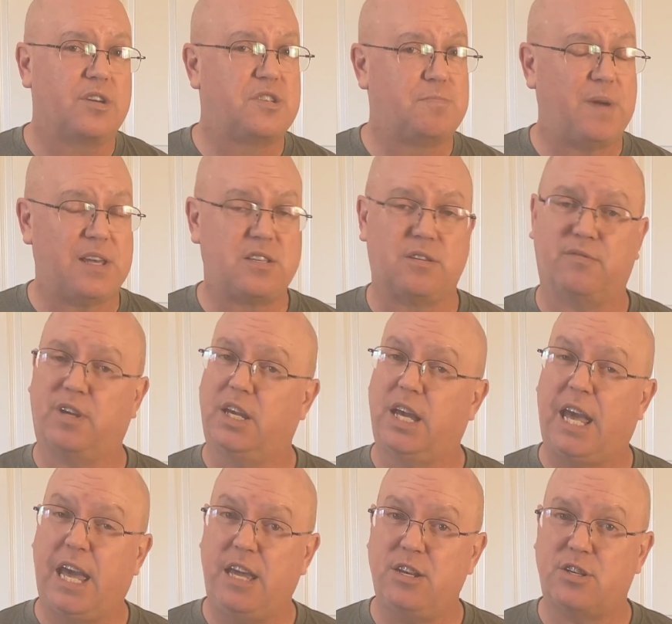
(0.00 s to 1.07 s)

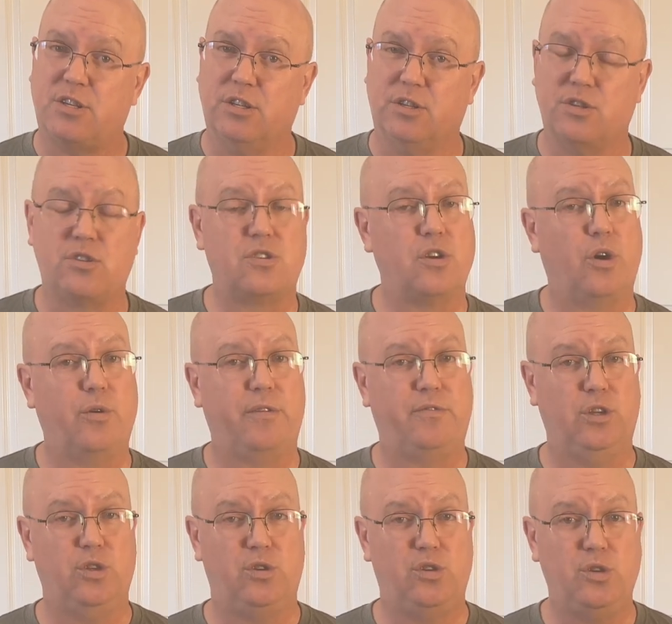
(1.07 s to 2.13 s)
specifications, so if
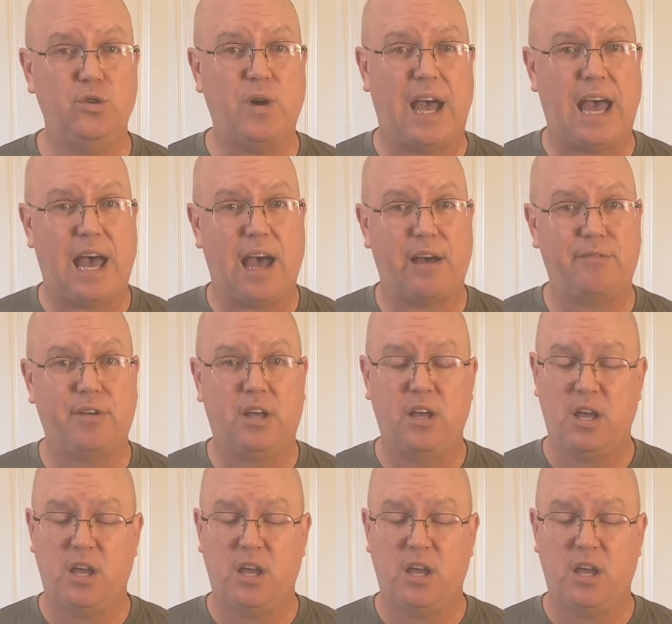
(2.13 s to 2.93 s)
you do have